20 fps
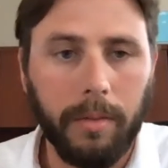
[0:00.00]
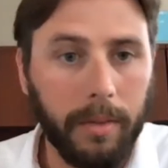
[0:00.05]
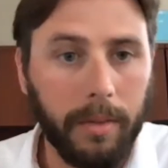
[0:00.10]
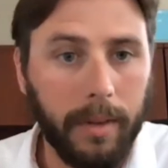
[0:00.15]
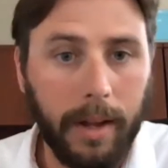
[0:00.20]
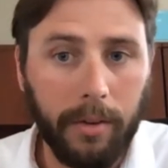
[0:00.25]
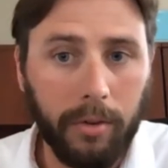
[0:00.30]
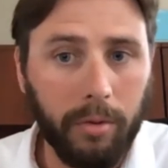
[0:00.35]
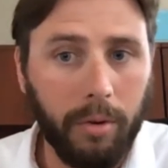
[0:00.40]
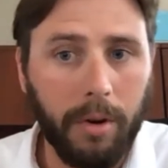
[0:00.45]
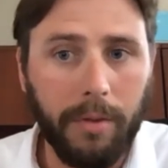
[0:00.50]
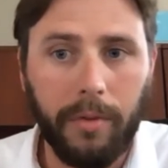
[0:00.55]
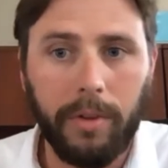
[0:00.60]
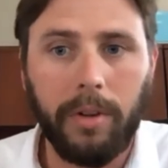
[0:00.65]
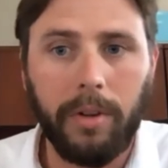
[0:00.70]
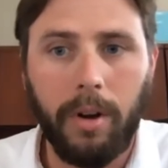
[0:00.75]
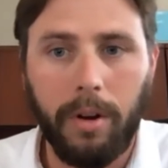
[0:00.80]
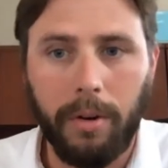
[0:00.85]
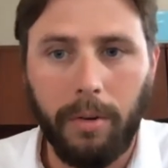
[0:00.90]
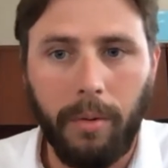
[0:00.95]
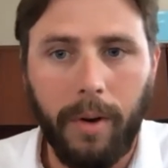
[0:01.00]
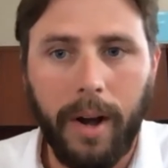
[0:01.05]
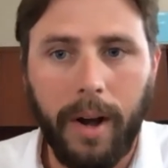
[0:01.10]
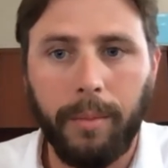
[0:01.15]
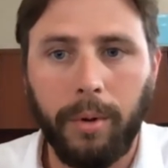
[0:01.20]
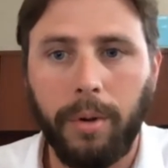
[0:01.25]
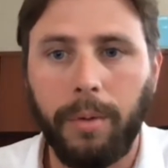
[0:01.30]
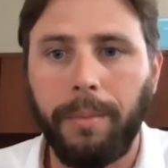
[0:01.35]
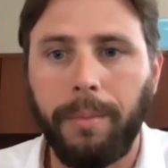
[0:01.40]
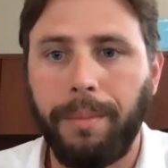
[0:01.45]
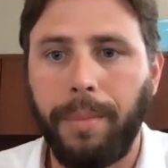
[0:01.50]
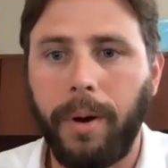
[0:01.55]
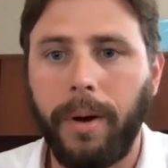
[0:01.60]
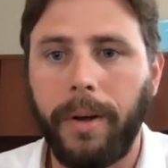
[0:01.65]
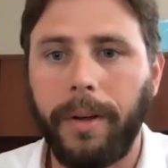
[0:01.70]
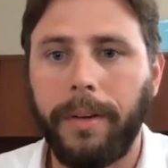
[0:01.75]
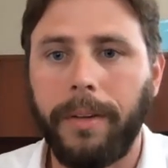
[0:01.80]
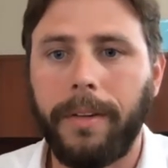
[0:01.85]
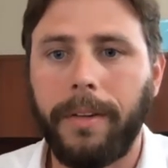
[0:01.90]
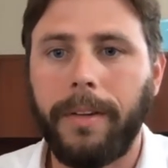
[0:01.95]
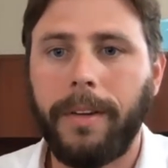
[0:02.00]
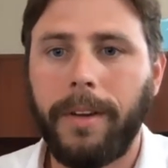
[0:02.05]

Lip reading: That's sort of a long ramble, but